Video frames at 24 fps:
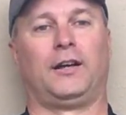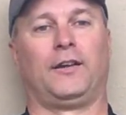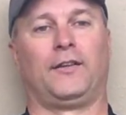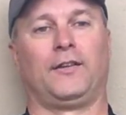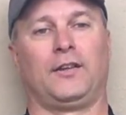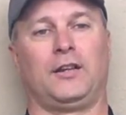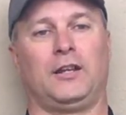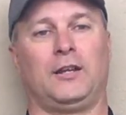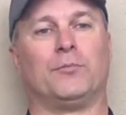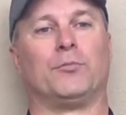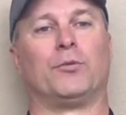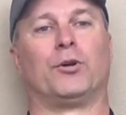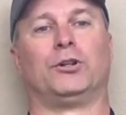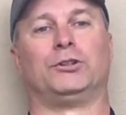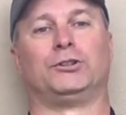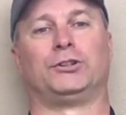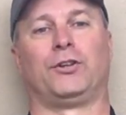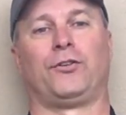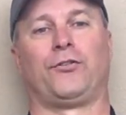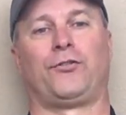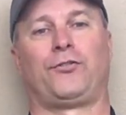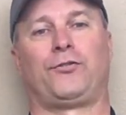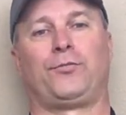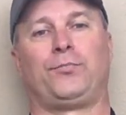
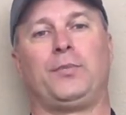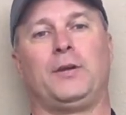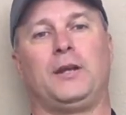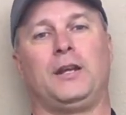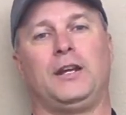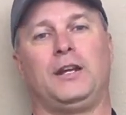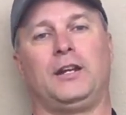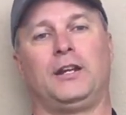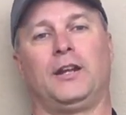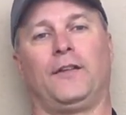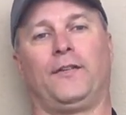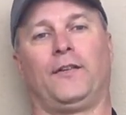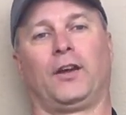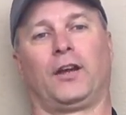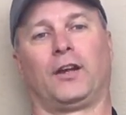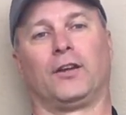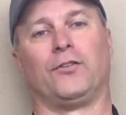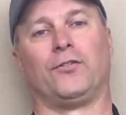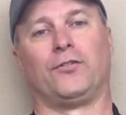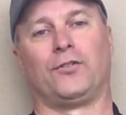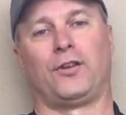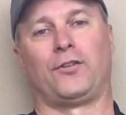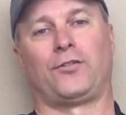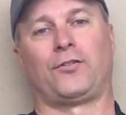emergence speed and the
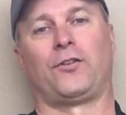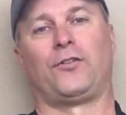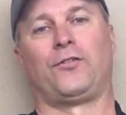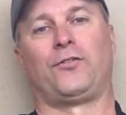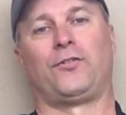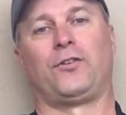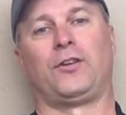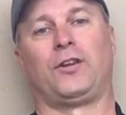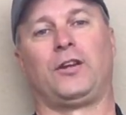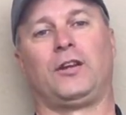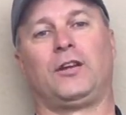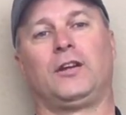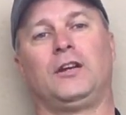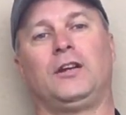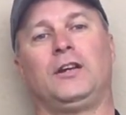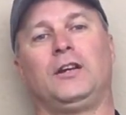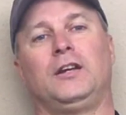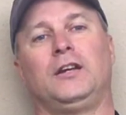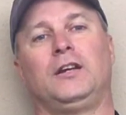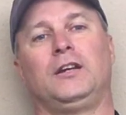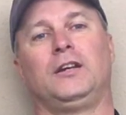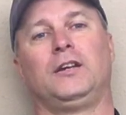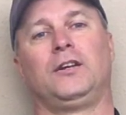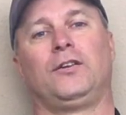consistency.
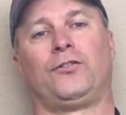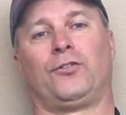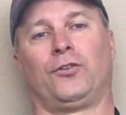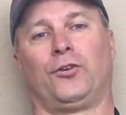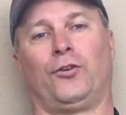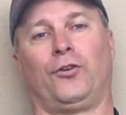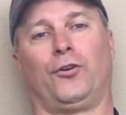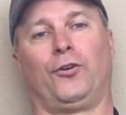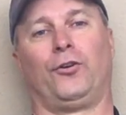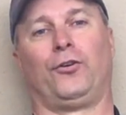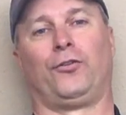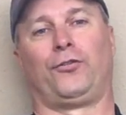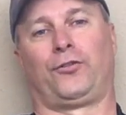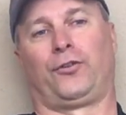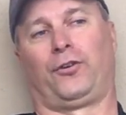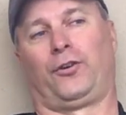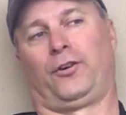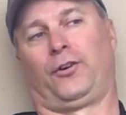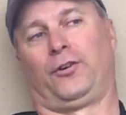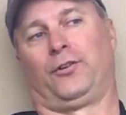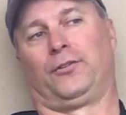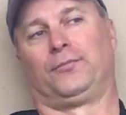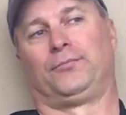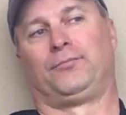So those
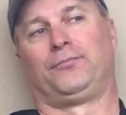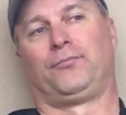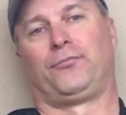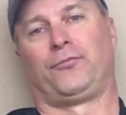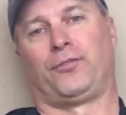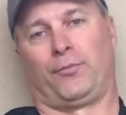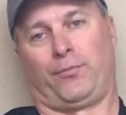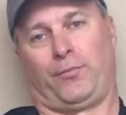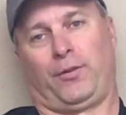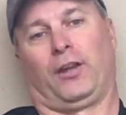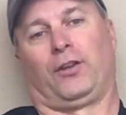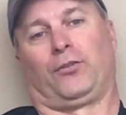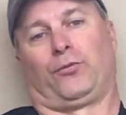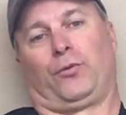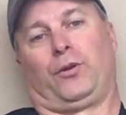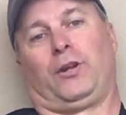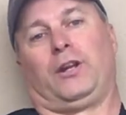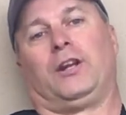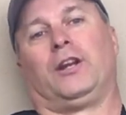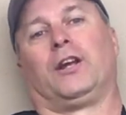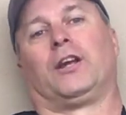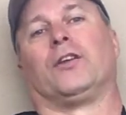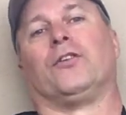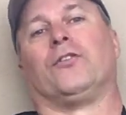are some things we
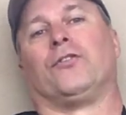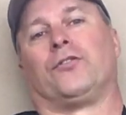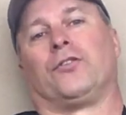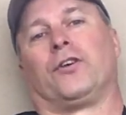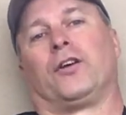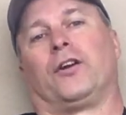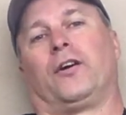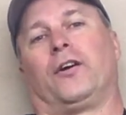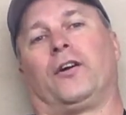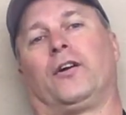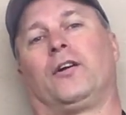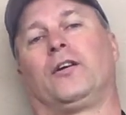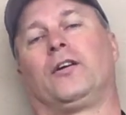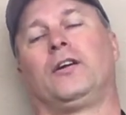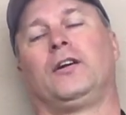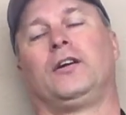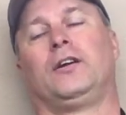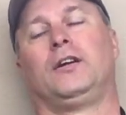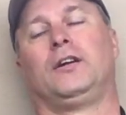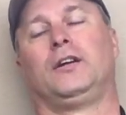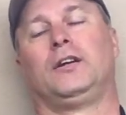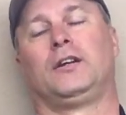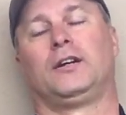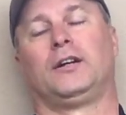need to consider.
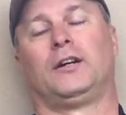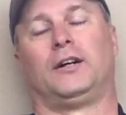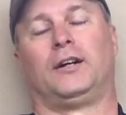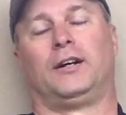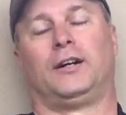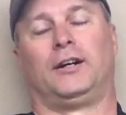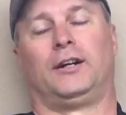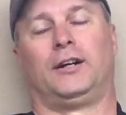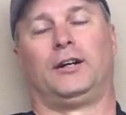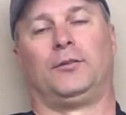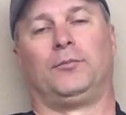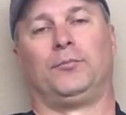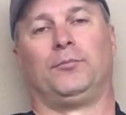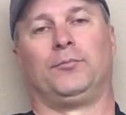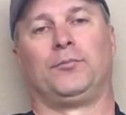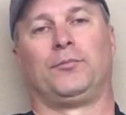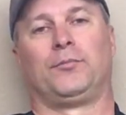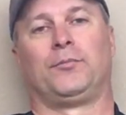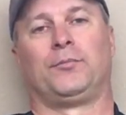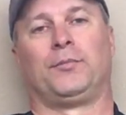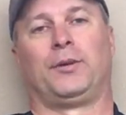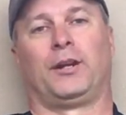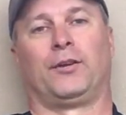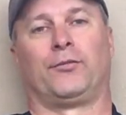
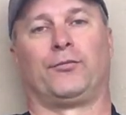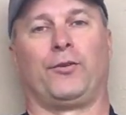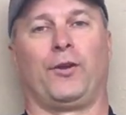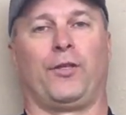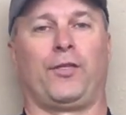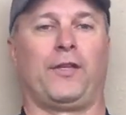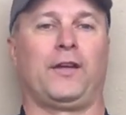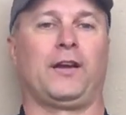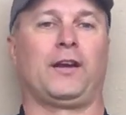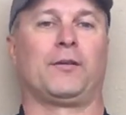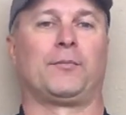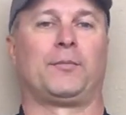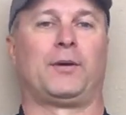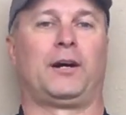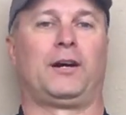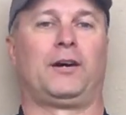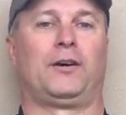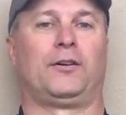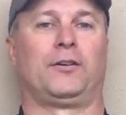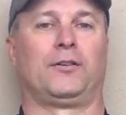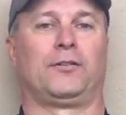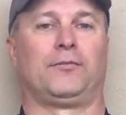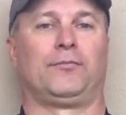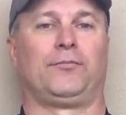But if we think
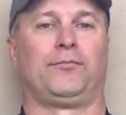about